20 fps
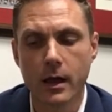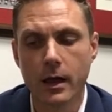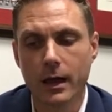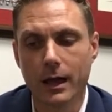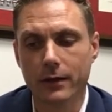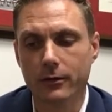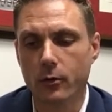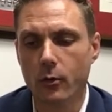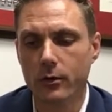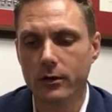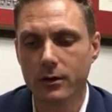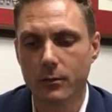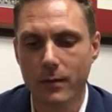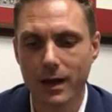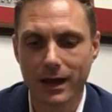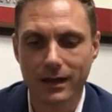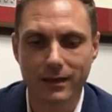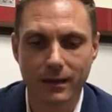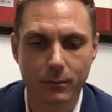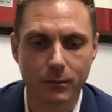It's going to
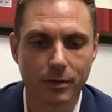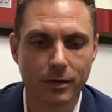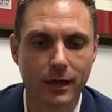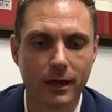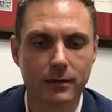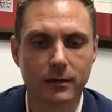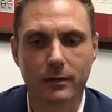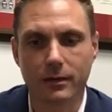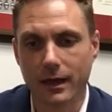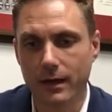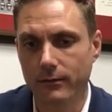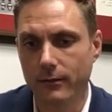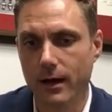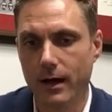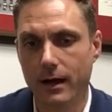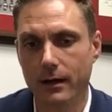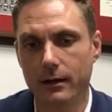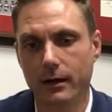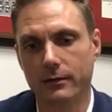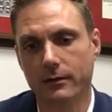make them think that
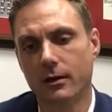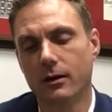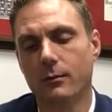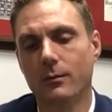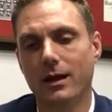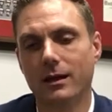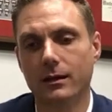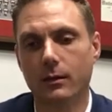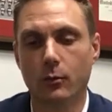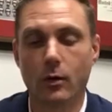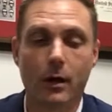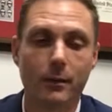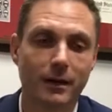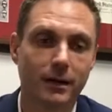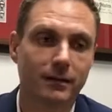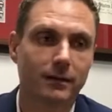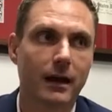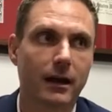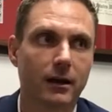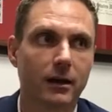it's going to make them,
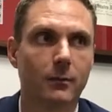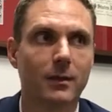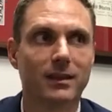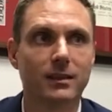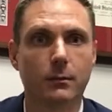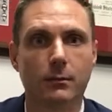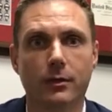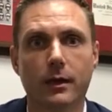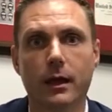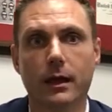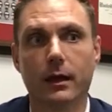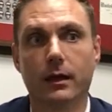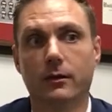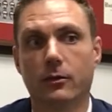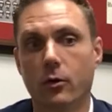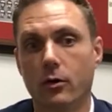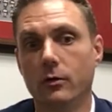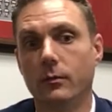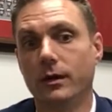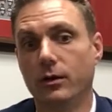it's not going to make them think, it's
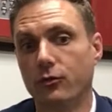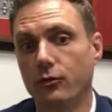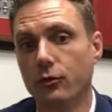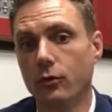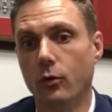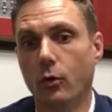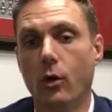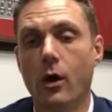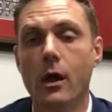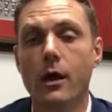going to be true.